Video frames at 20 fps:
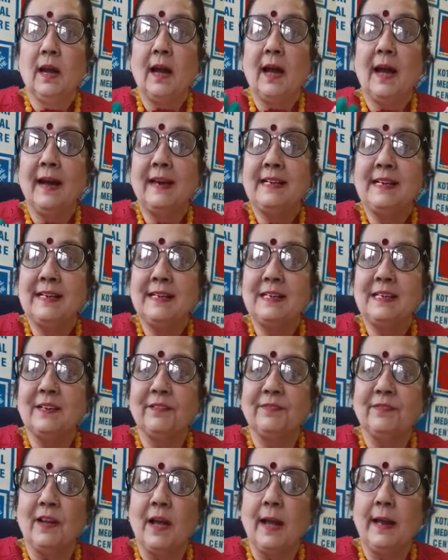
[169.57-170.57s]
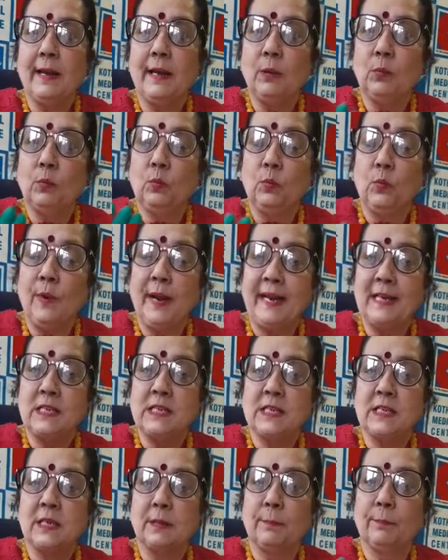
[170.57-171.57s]
identify
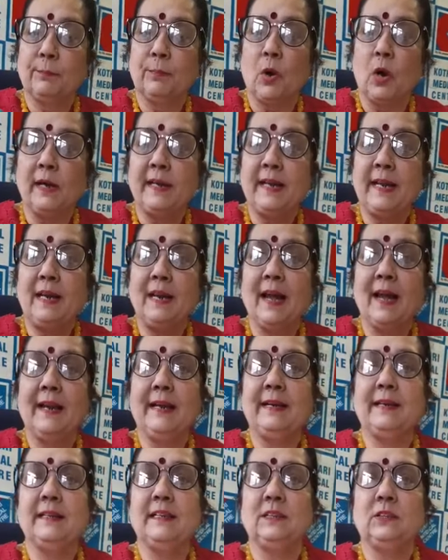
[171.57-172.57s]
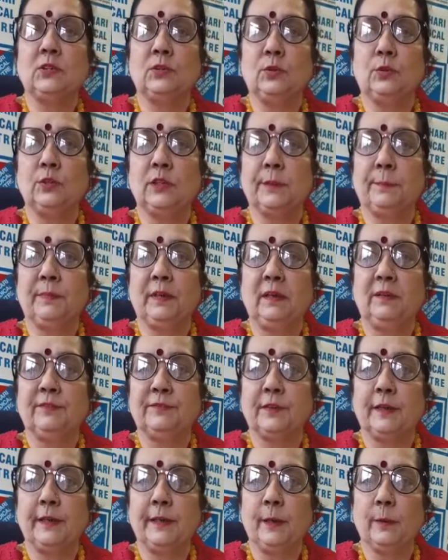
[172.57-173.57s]
which body line is suitable
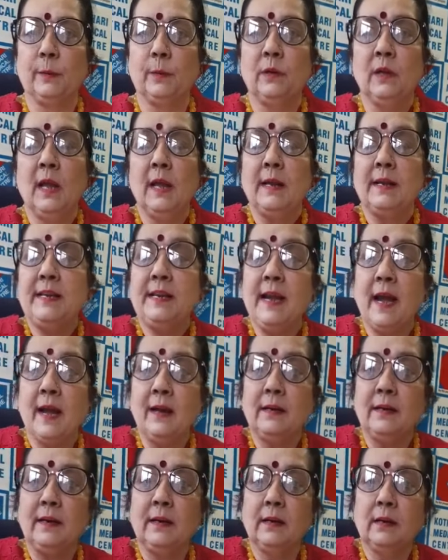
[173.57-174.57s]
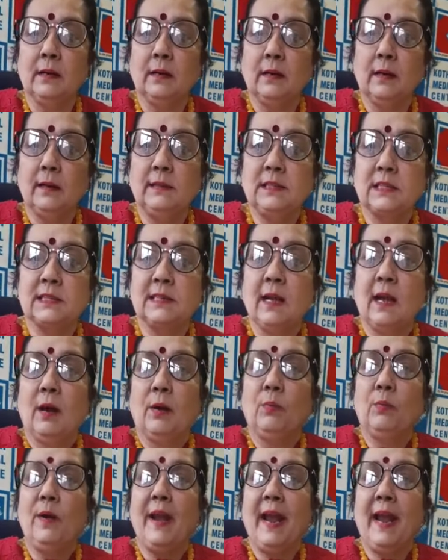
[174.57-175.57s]
for you. Young girls
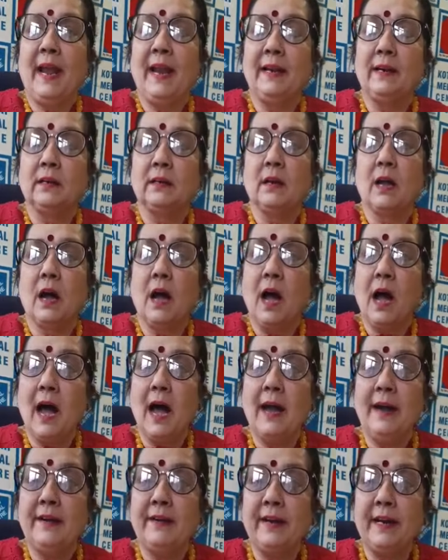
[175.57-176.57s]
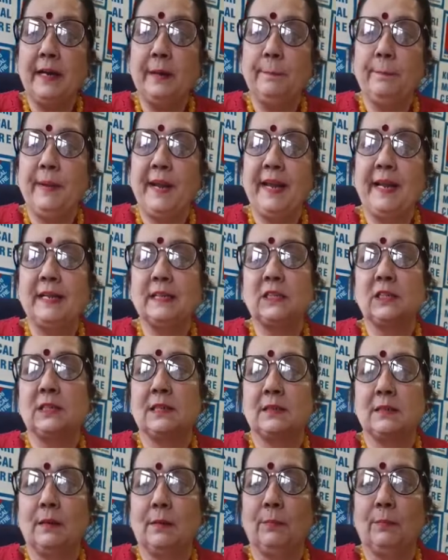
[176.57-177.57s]
wear
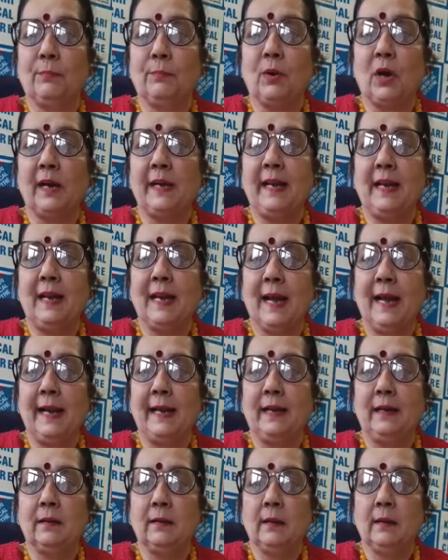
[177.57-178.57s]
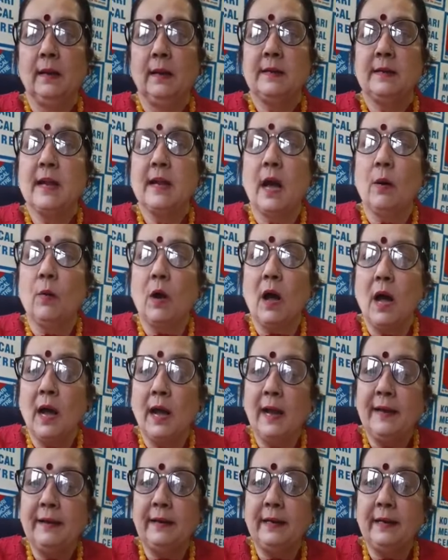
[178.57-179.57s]
iron-based body line. Now,
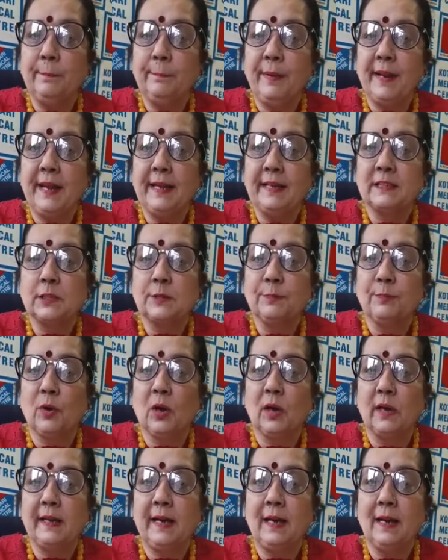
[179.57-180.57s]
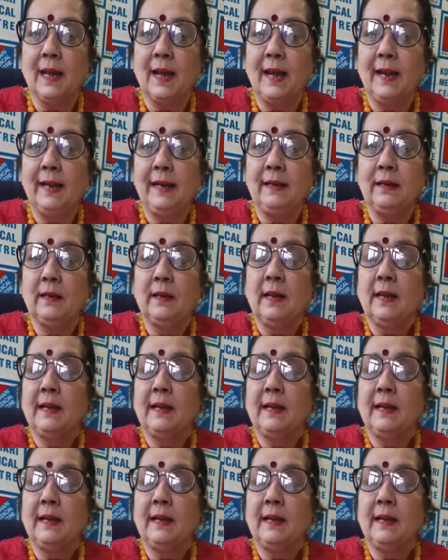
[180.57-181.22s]
iron-based body line